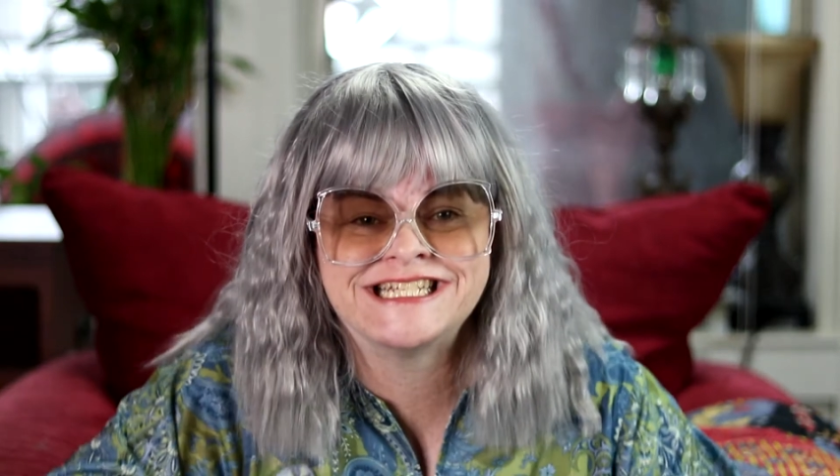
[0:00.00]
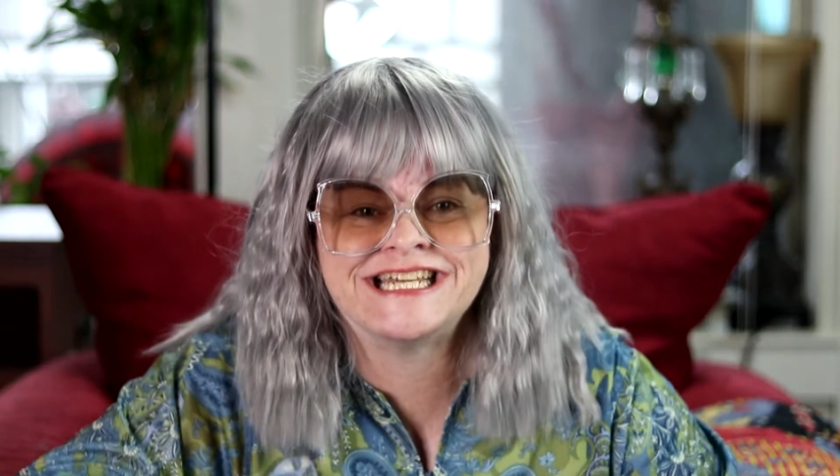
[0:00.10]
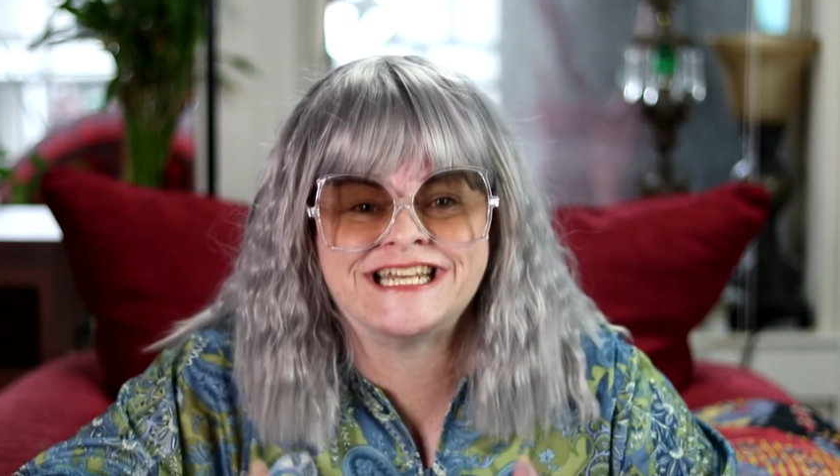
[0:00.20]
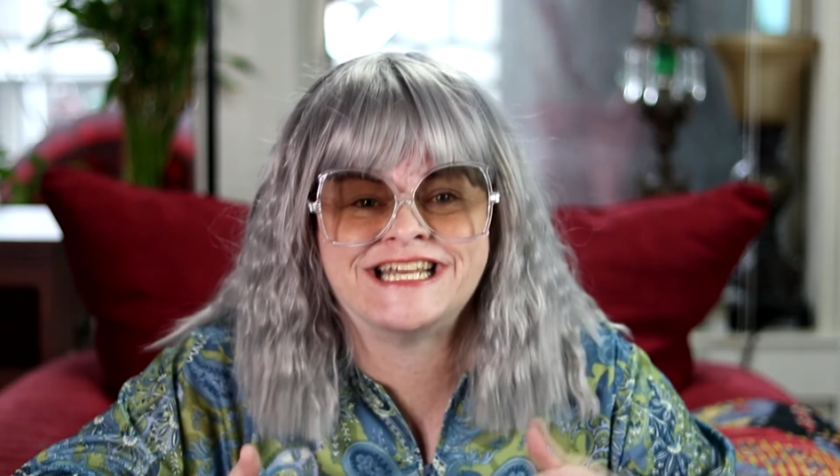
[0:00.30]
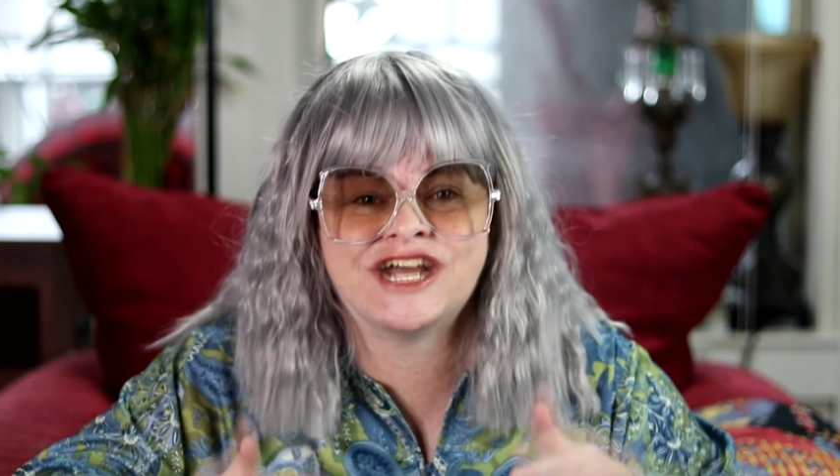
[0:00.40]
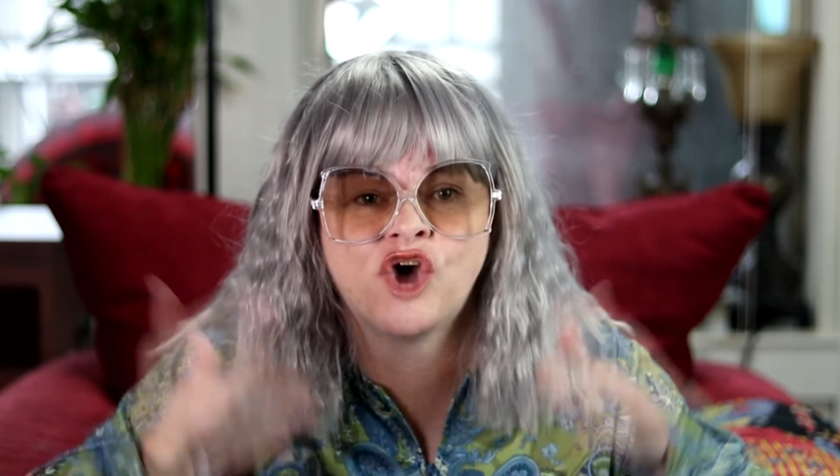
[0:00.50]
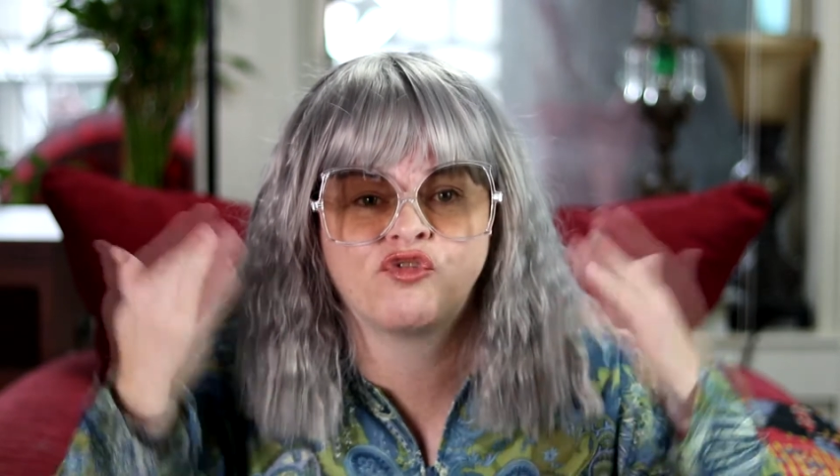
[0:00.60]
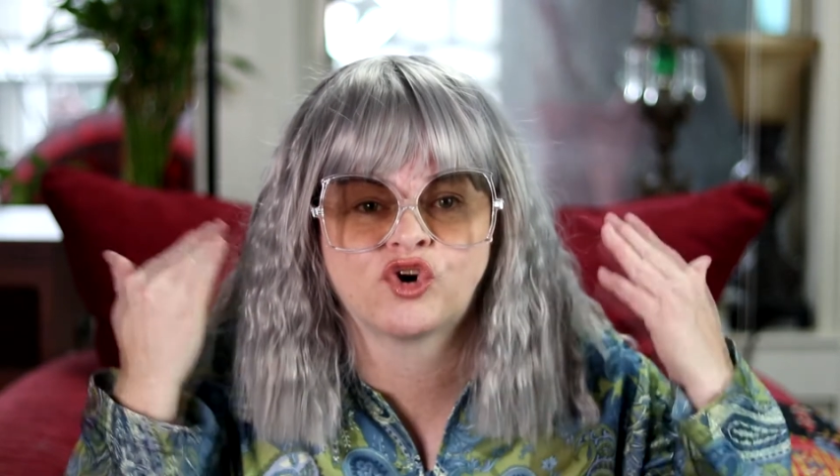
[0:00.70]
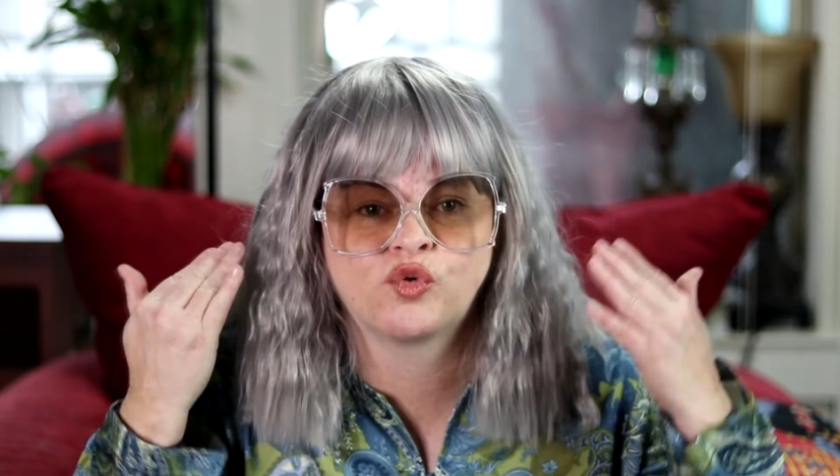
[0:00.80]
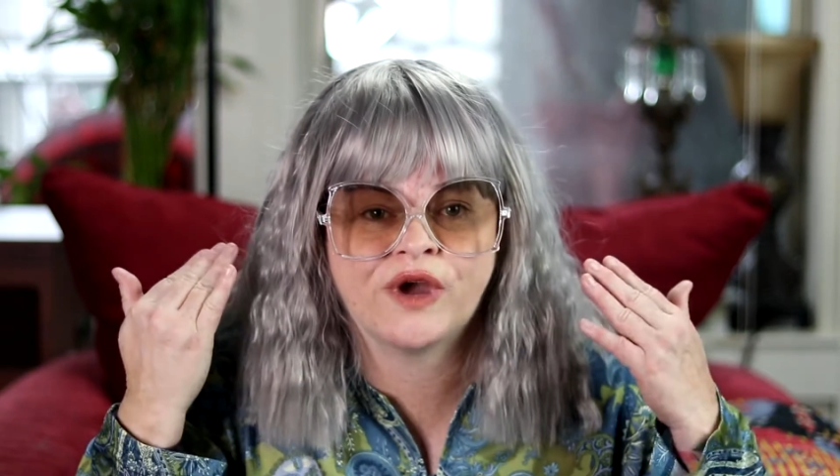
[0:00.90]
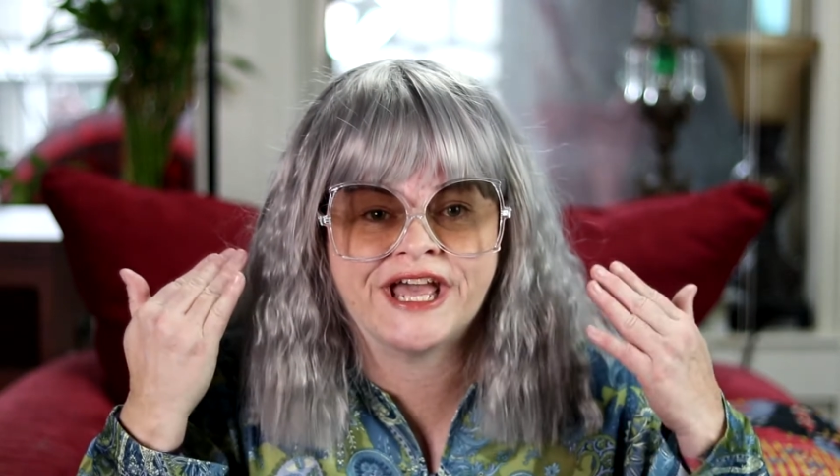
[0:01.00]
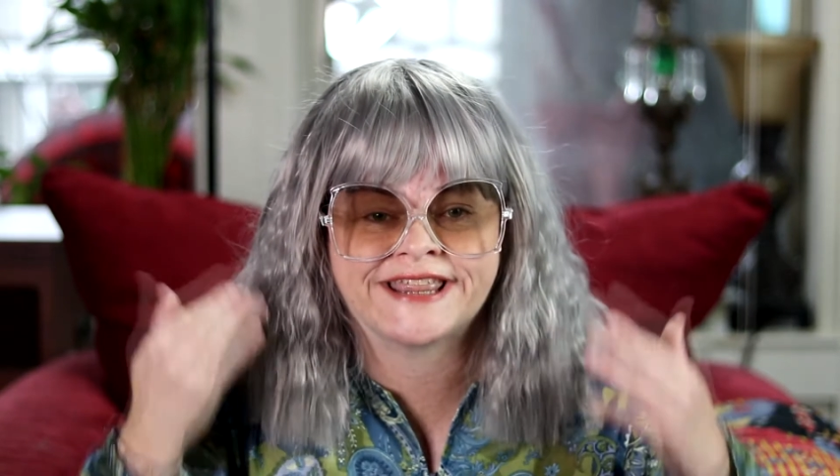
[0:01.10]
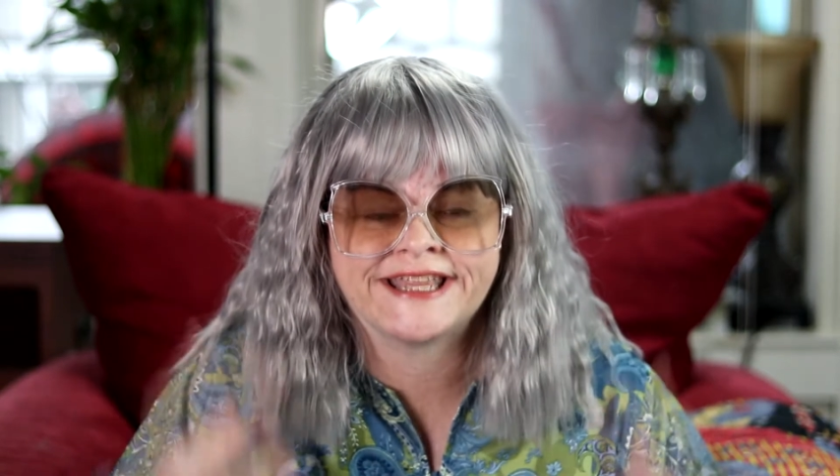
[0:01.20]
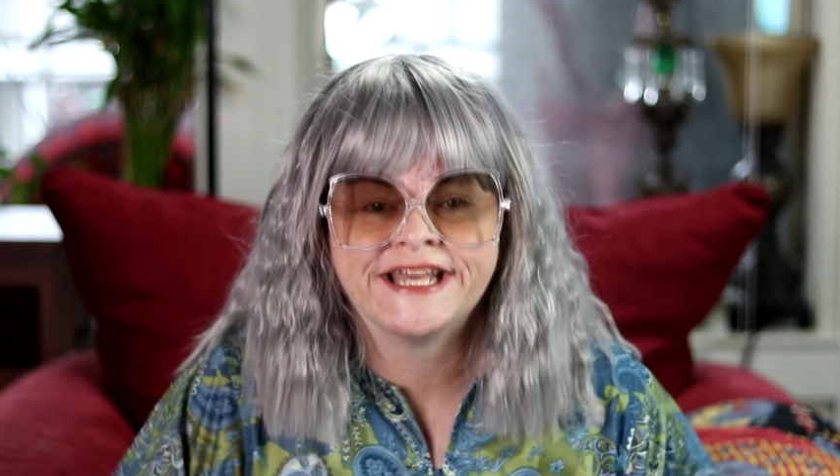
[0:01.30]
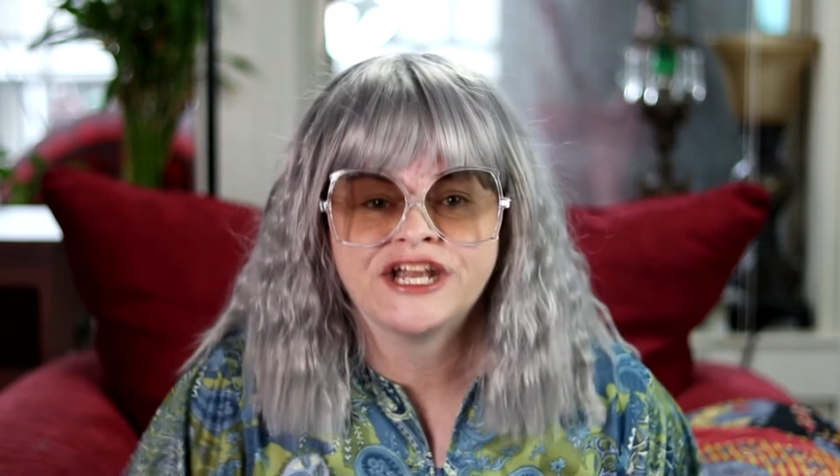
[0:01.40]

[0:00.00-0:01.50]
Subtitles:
Get it over with.